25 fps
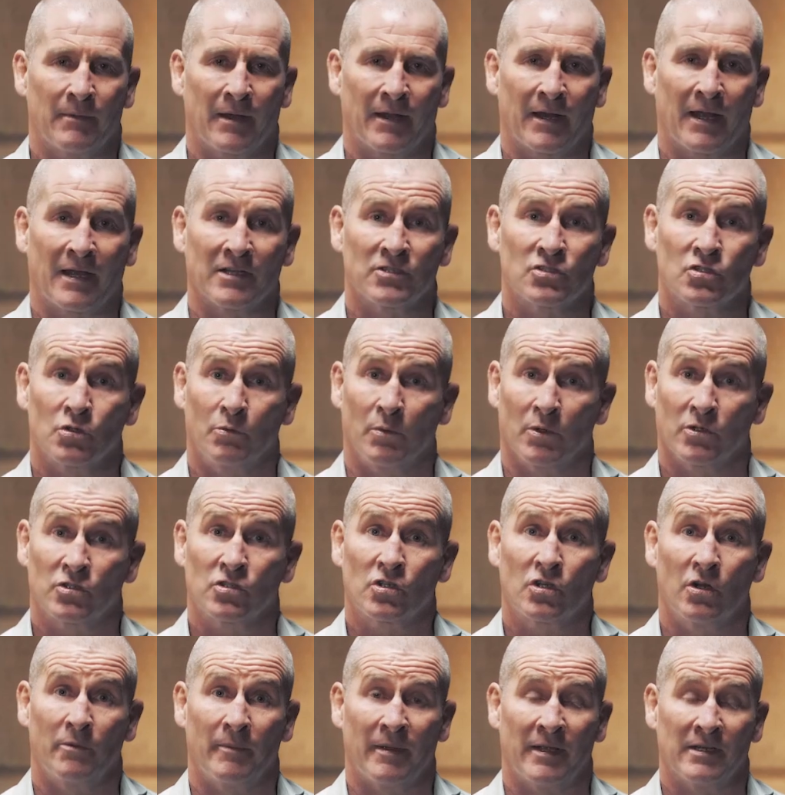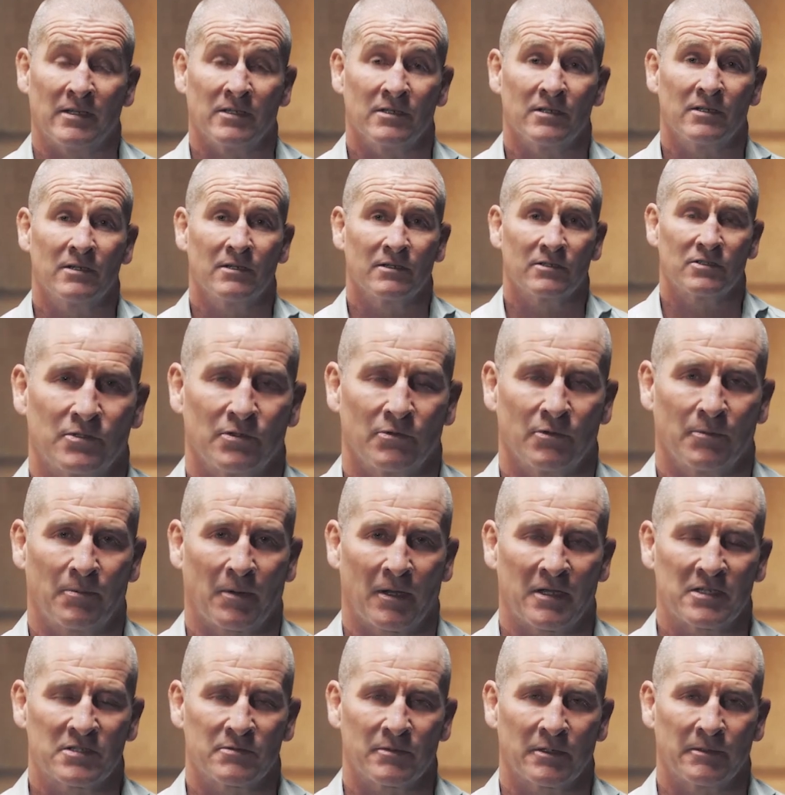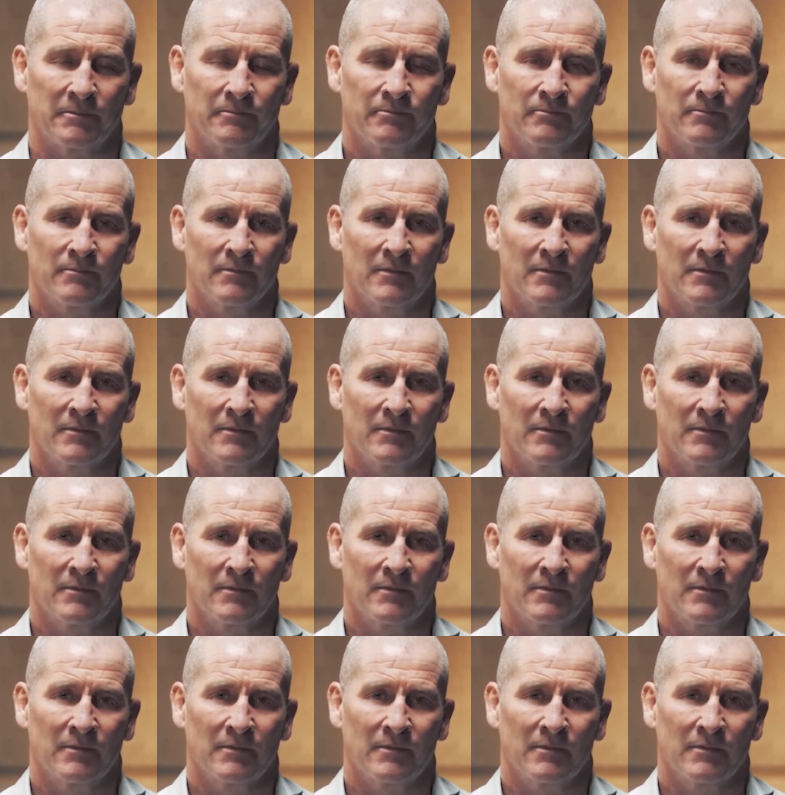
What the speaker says: and I had someone to come in to replace me.